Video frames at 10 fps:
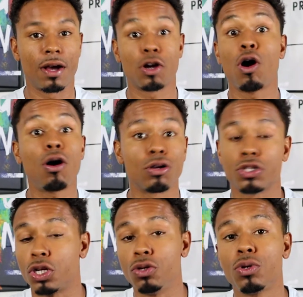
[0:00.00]
calls
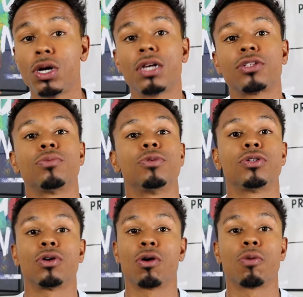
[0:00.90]
to new customers
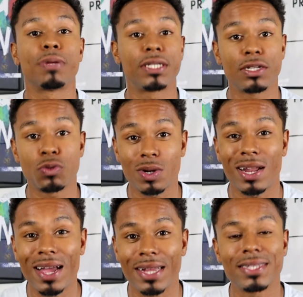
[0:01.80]
or potential
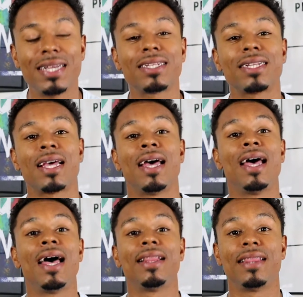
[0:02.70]
clients, things like that.
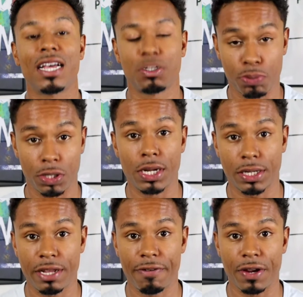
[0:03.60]
That's
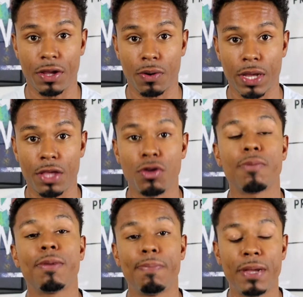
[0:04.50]
productivity, okay? You can
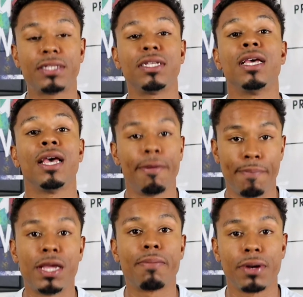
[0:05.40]
be busy
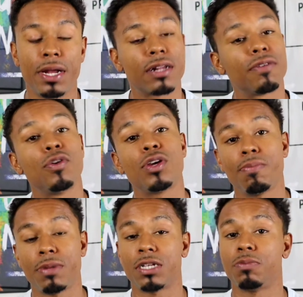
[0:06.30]
being productive, or you
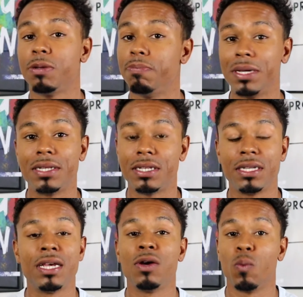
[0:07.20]
can just be
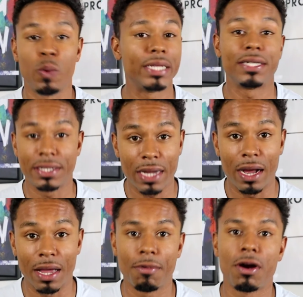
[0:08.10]
busy wasting
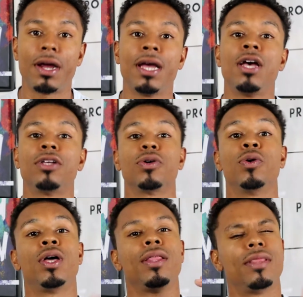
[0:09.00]
time. All right.
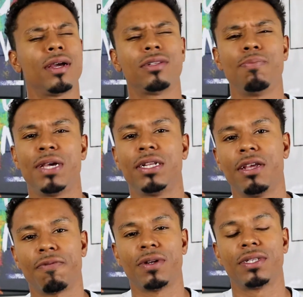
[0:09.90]
So there's a big
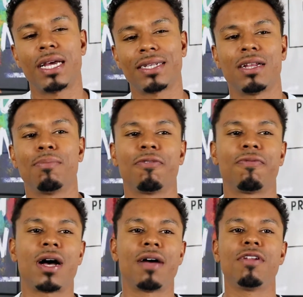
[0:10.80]
difference. That's number
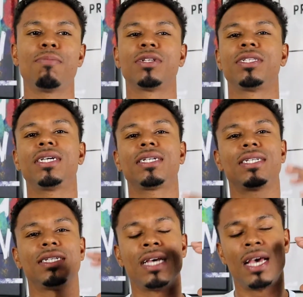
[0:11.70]
5. Number 6
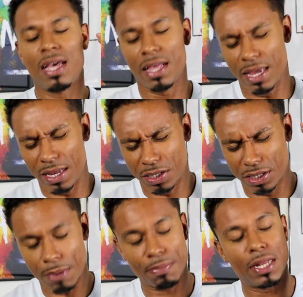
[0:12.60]
is
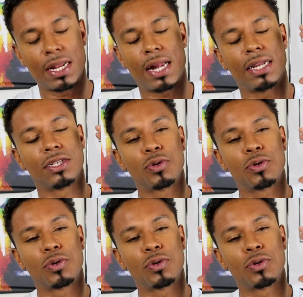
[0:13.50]
something that is